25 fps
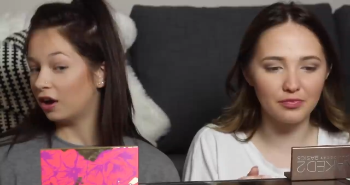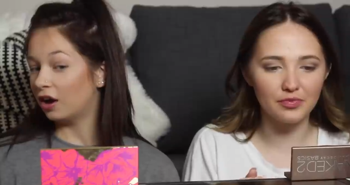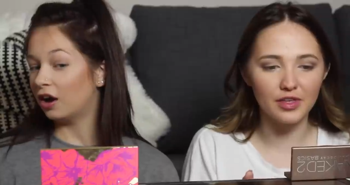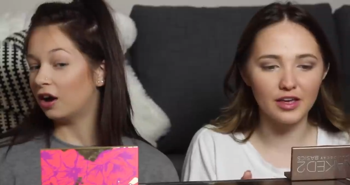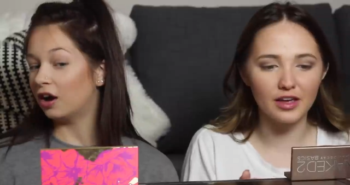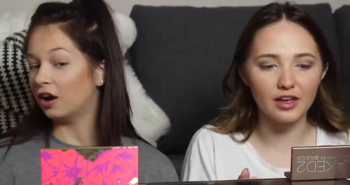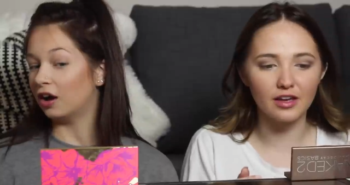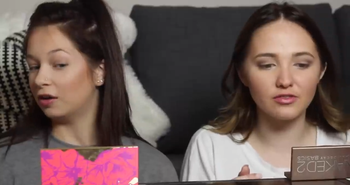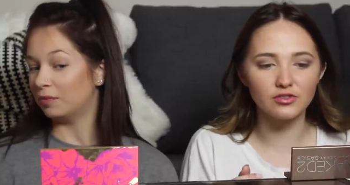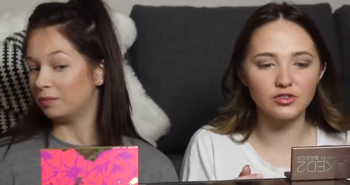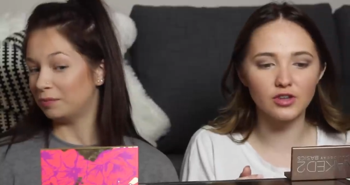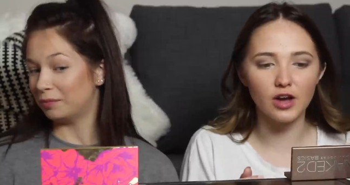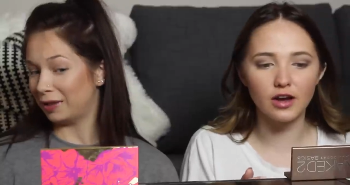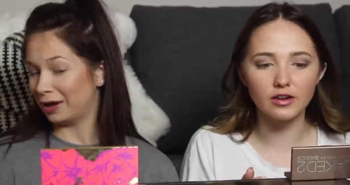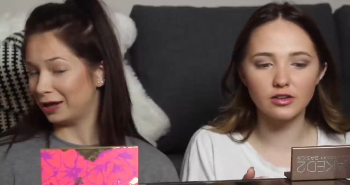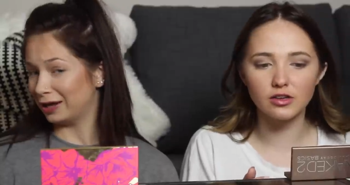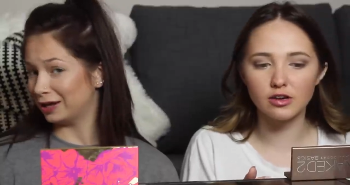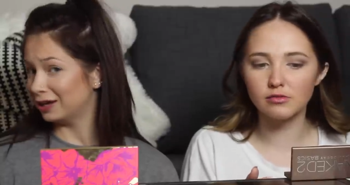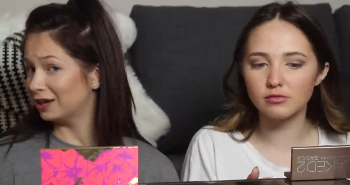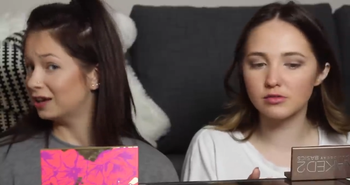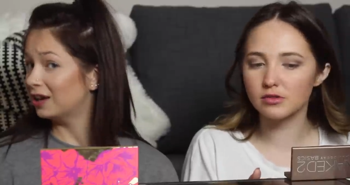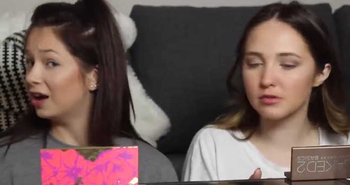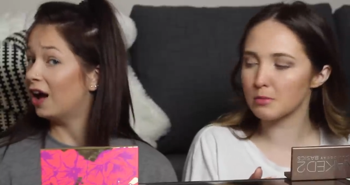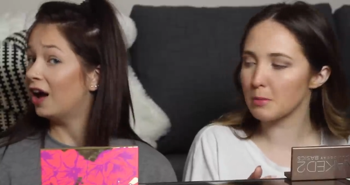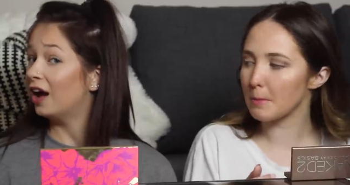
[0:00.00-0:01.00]
Speaker 1: Oh my
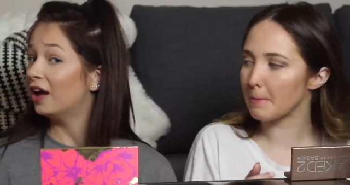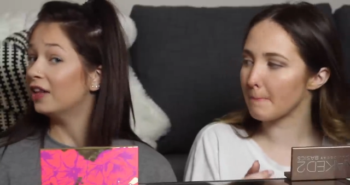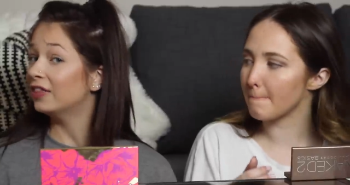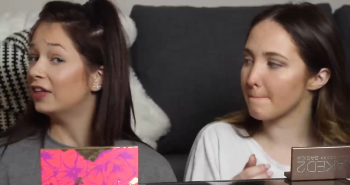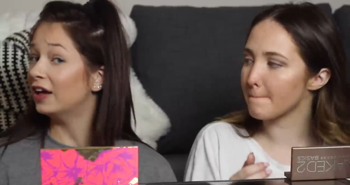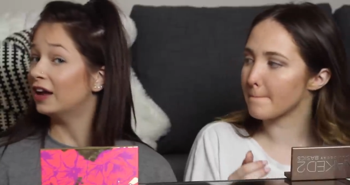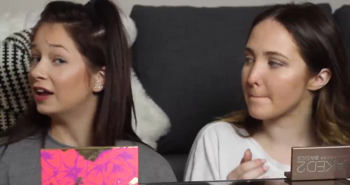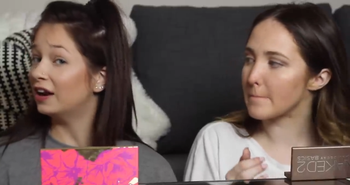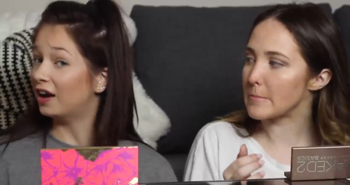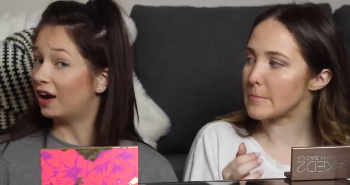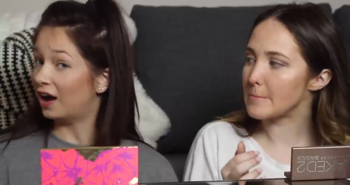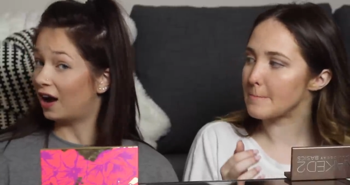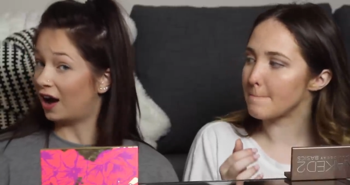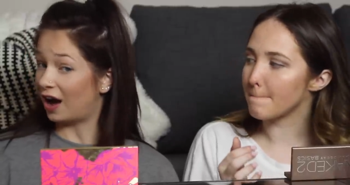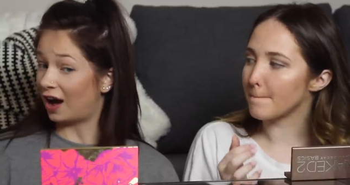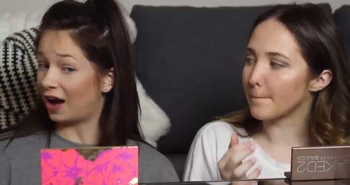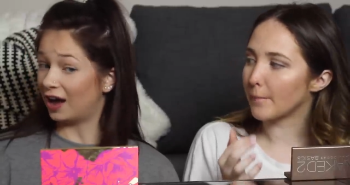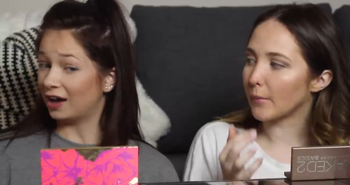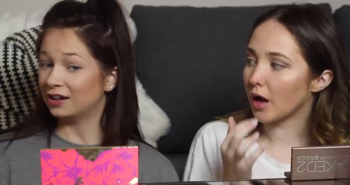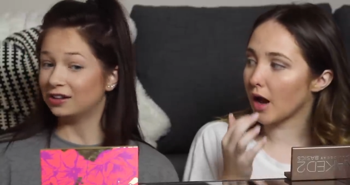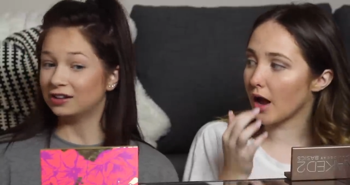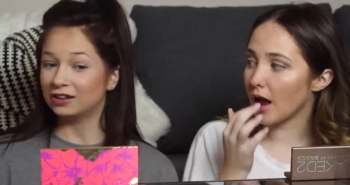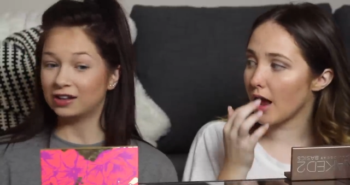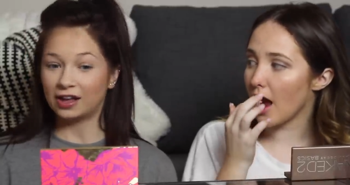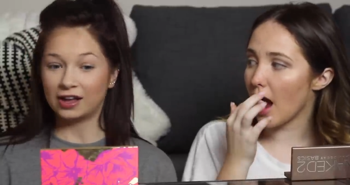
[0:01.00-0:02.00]
god, that
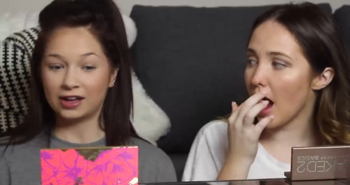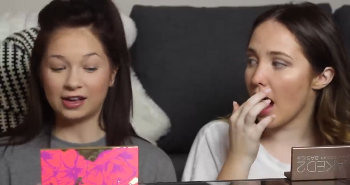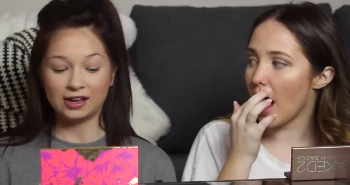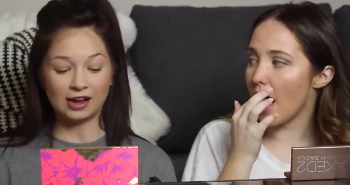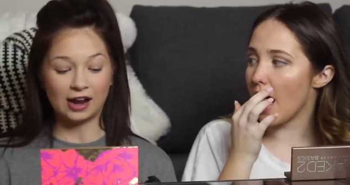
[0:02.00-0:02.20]
highlight.